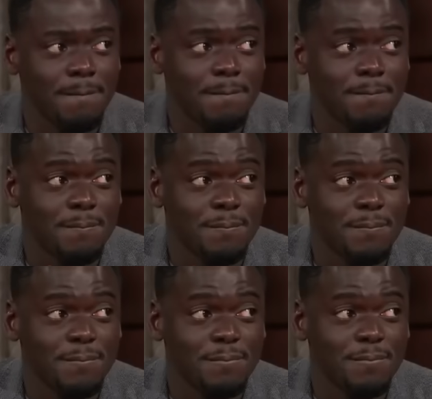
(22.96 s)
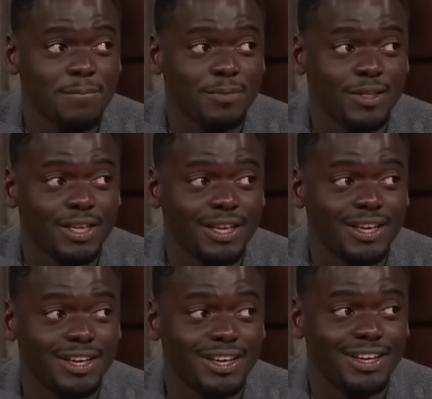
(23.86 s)
Number 10,
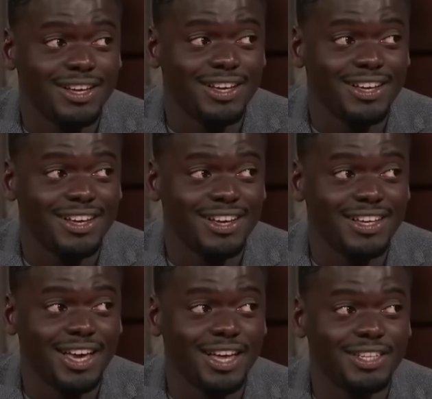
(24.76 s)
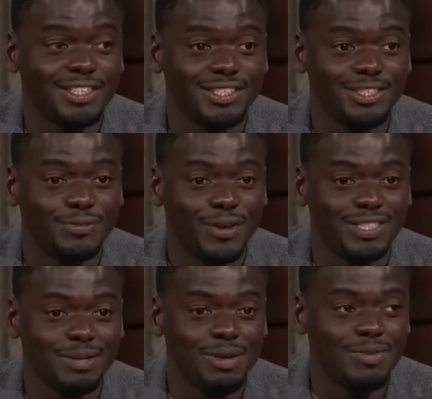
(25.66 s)
Daniel Kaluuya, Judas
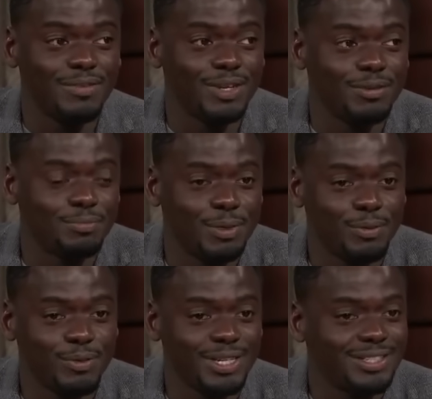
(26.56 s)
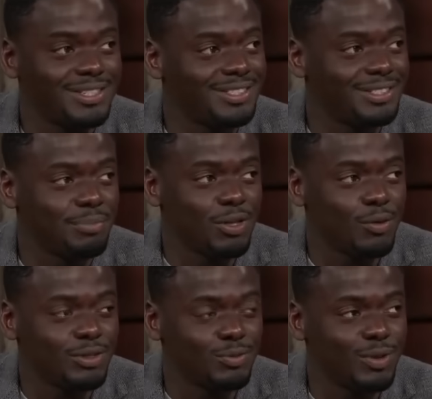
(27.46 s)
and the Black Messiah. But no
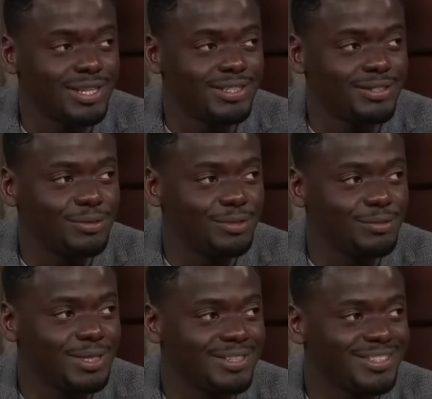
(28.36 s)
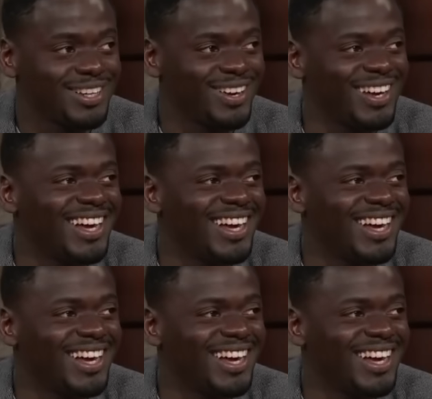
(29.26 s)
one's wanted to talk to me, so.